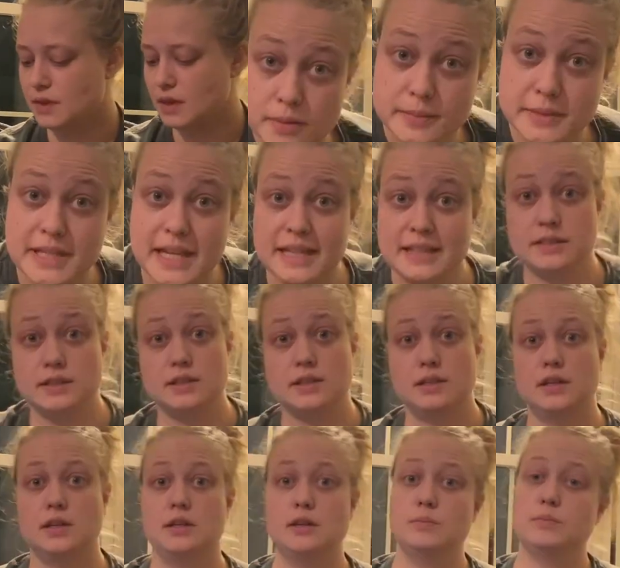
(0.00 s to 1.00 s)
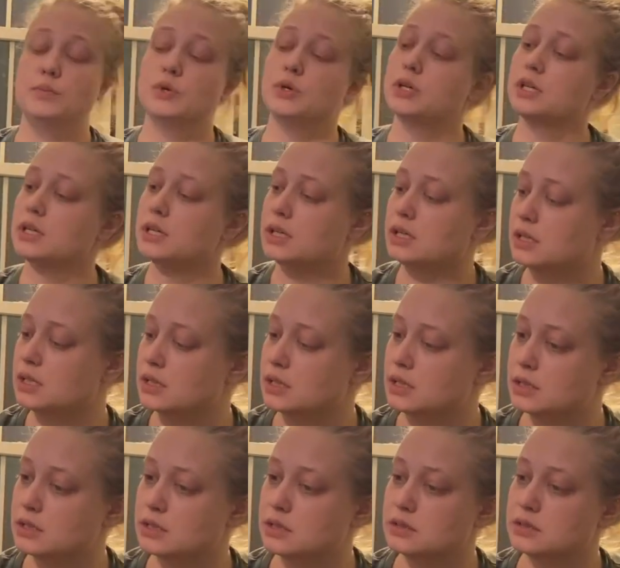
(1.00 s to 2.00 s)
Next book
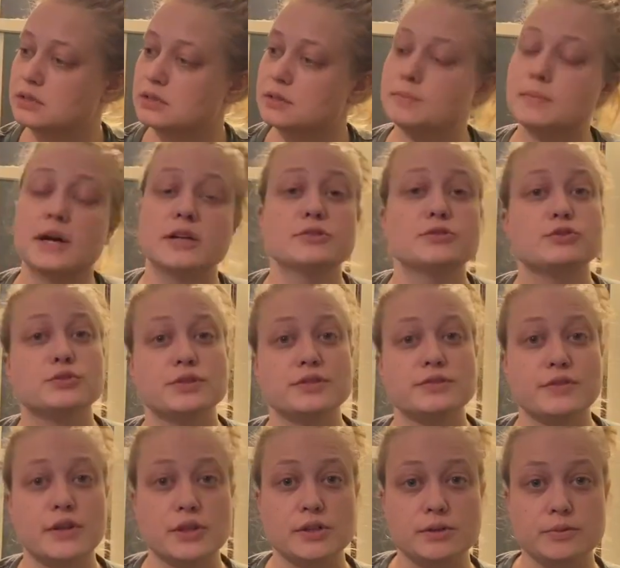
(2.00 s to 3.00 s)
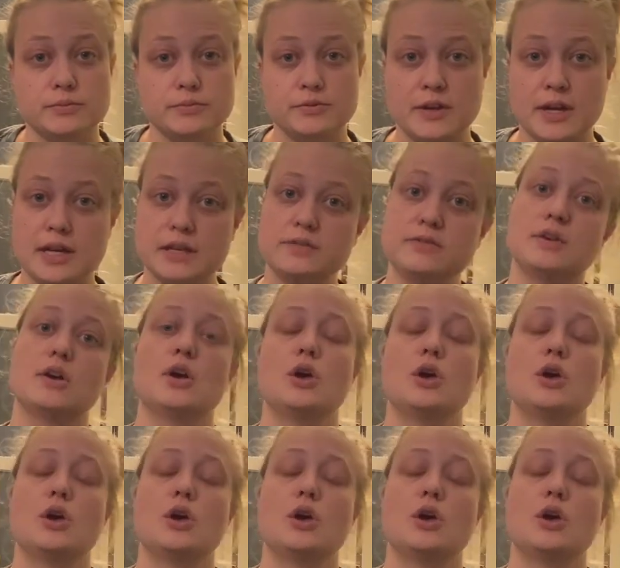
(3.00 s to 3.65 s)
is Monstress Volume 5.